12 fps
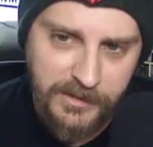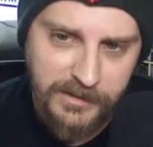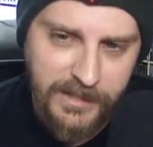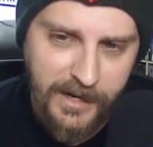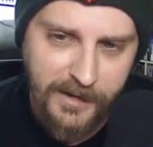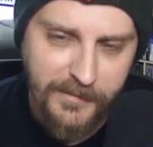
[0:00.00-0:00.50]

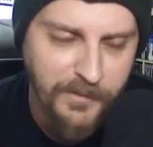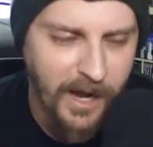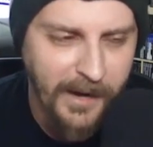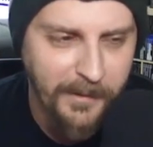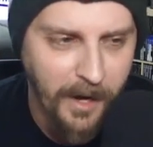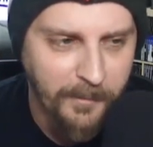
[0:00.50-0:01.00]
Yeah,
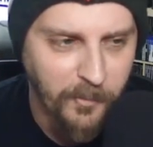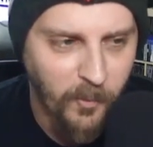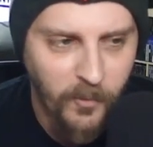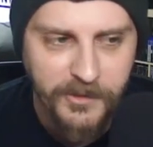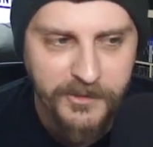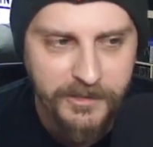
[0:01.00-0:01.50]
I'm
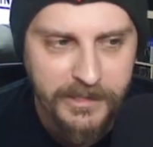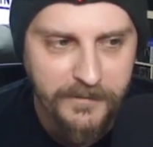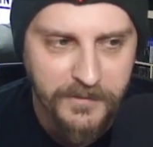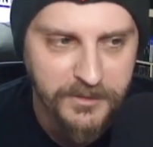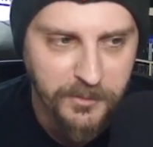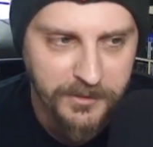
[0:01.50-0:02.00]
wondering if
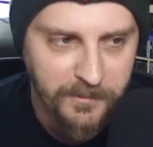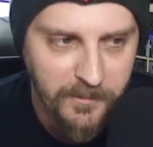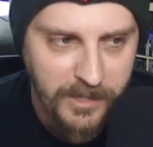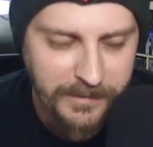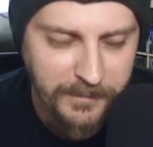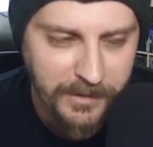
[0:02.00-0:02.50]
this one
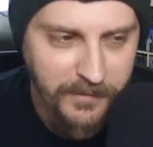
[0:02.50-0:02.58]
might be